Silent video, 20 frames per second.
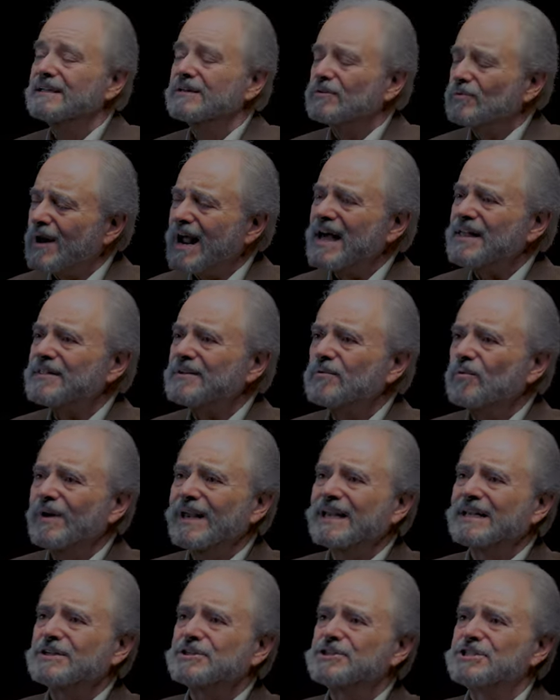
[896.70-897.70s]
Rather, we
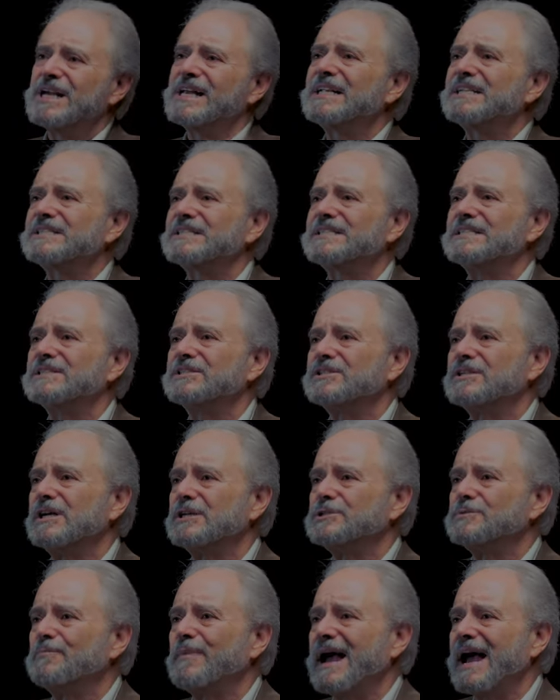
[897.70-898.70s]
can jettison
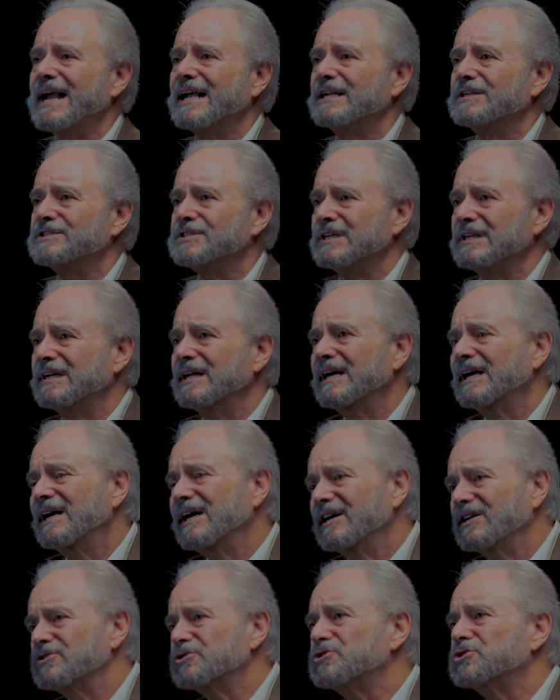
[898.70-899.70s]
such baggage and
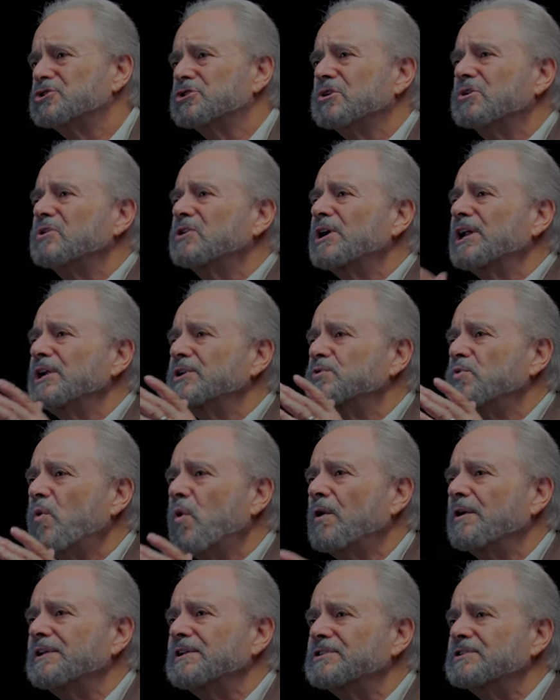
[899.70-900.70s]
journey
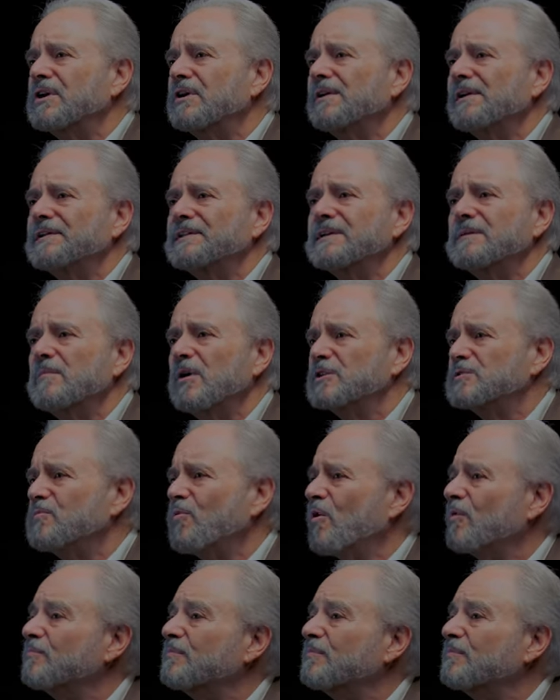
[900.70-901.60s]
toward eternity much more